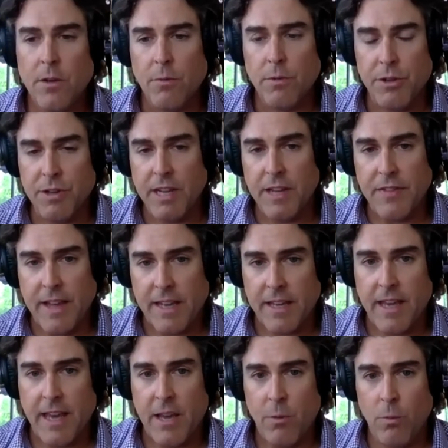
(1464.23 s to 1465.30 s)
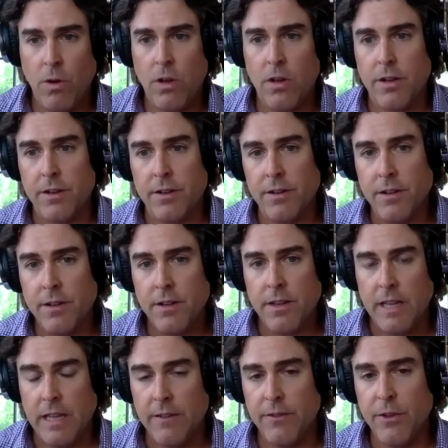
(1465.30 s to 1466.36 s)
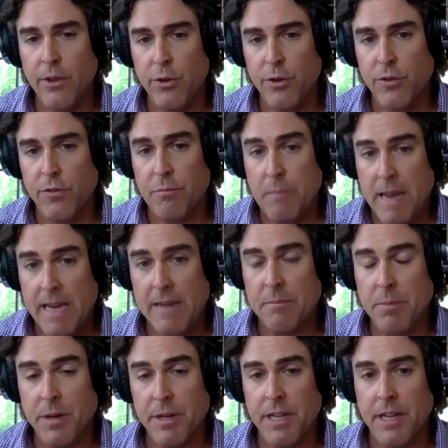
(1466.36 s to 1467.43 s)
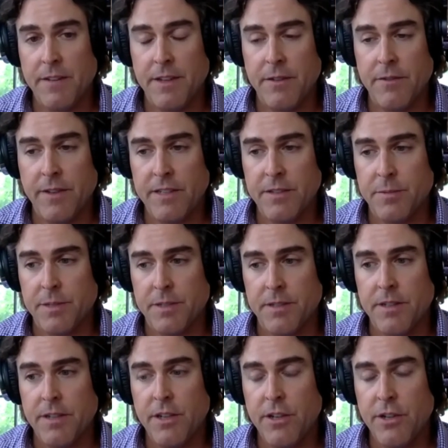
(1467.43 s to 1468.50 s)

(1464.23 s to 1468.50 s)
when you get that K1, even though you've made money on the investment,